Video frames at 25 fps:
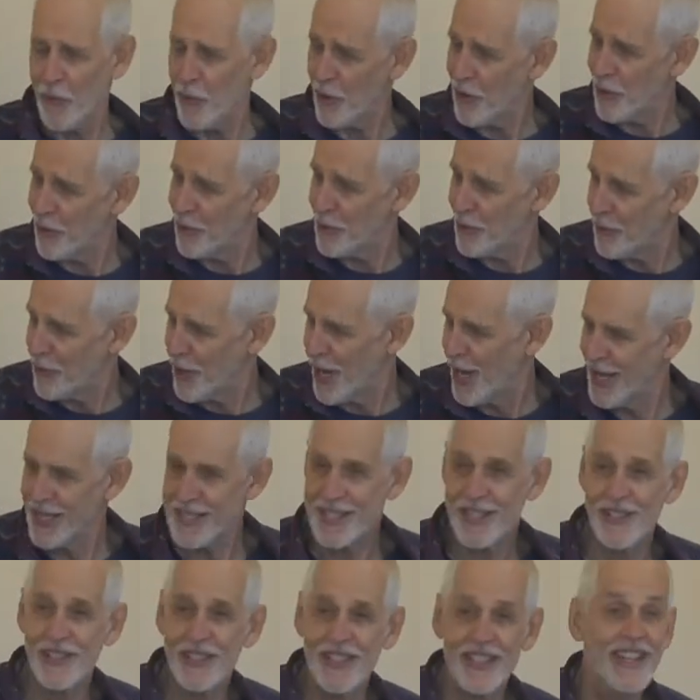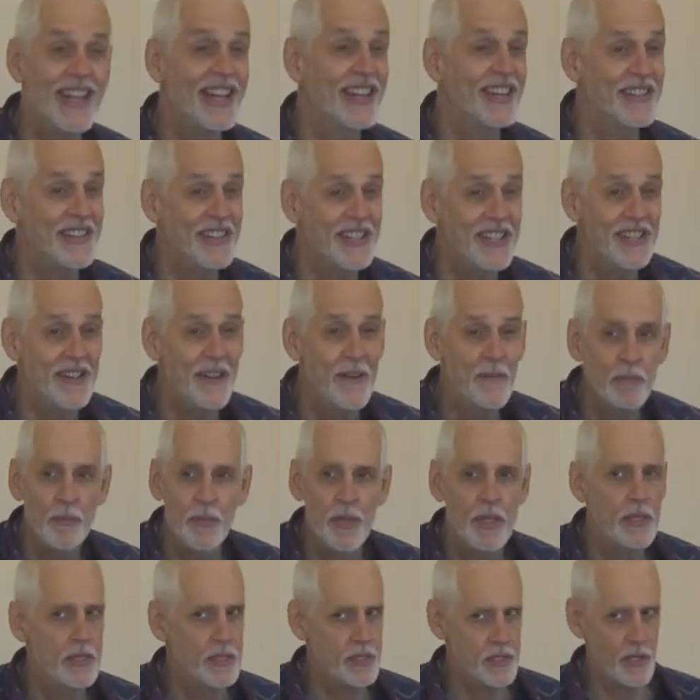Whoa, that's good. Isn't that
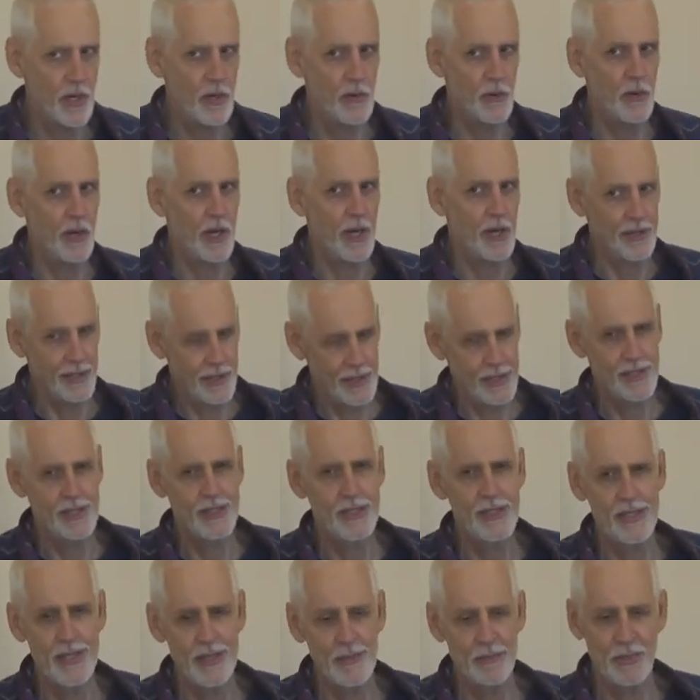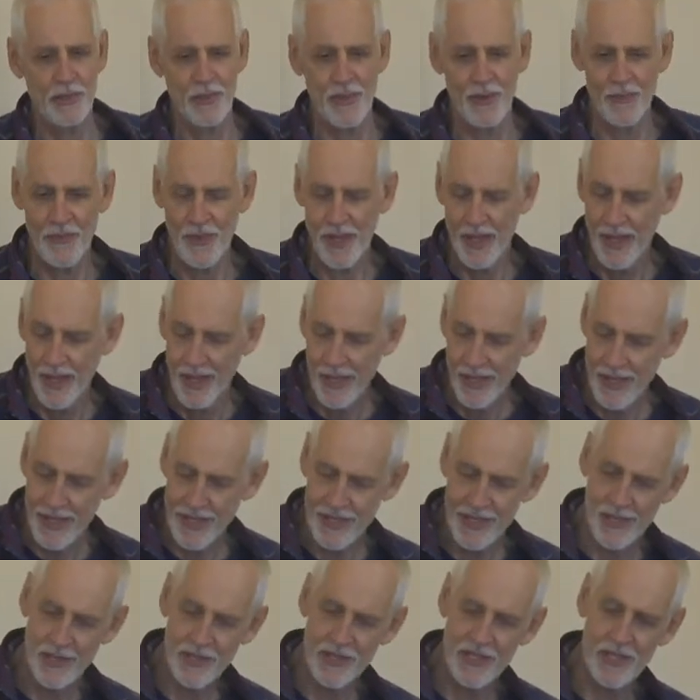good? So what? Simple.
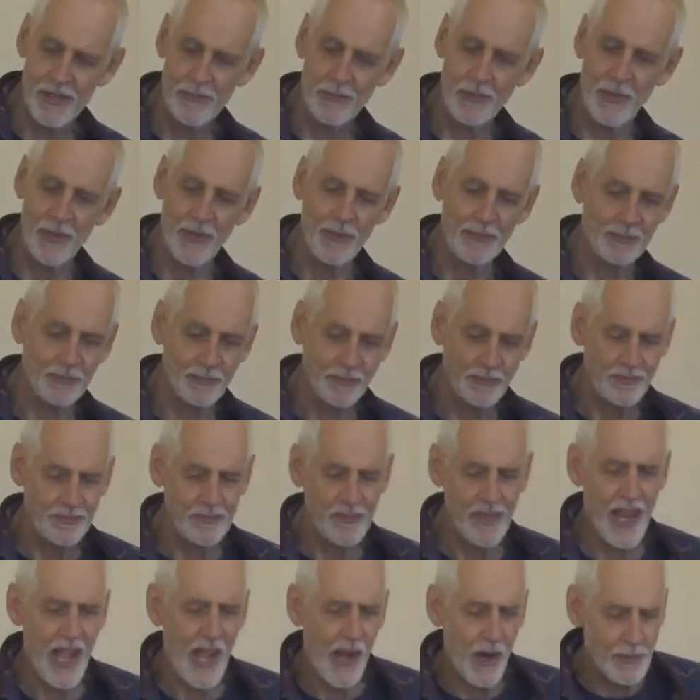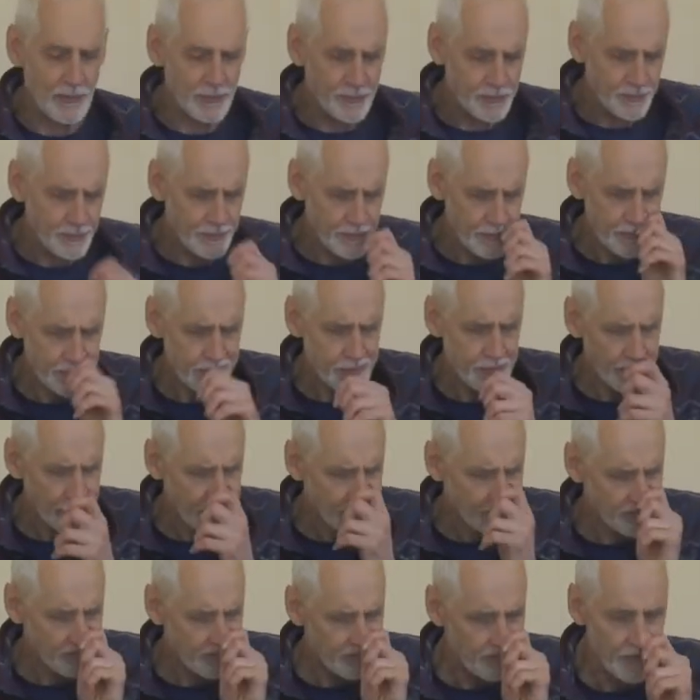It's so simple. Now,
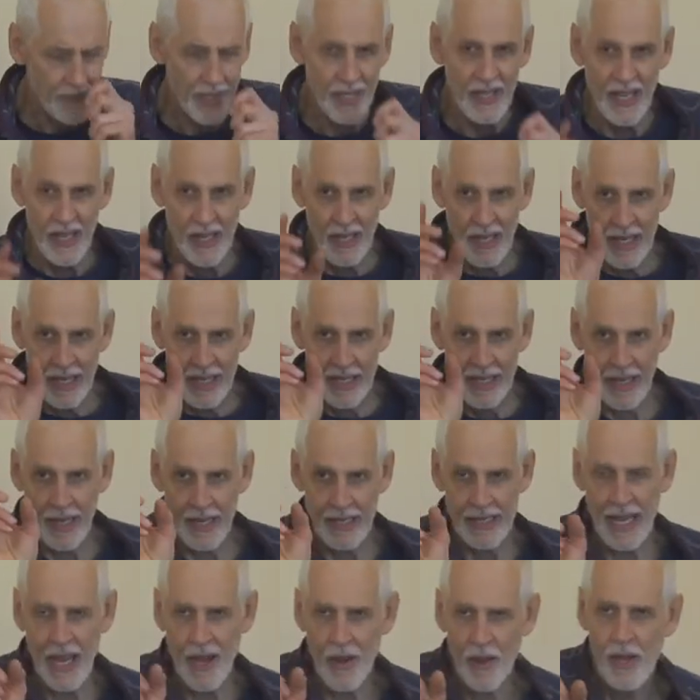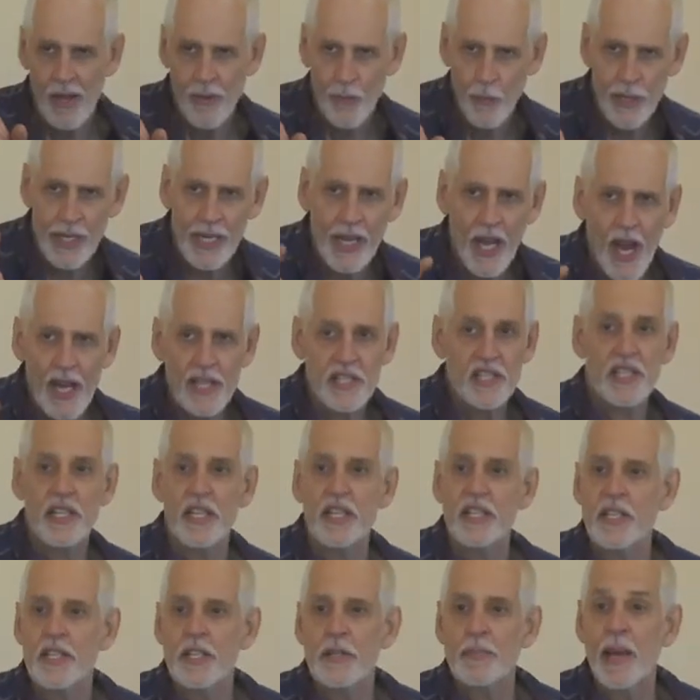now, now, when God
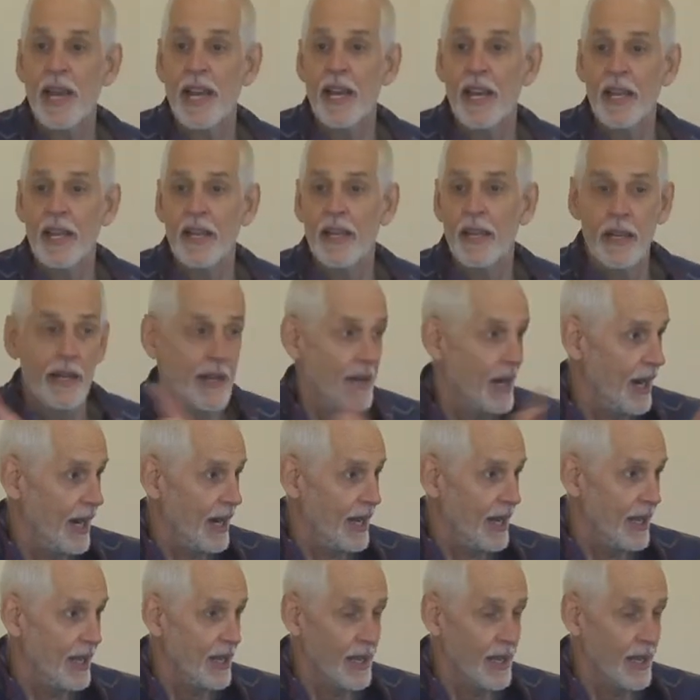sees this man, all right,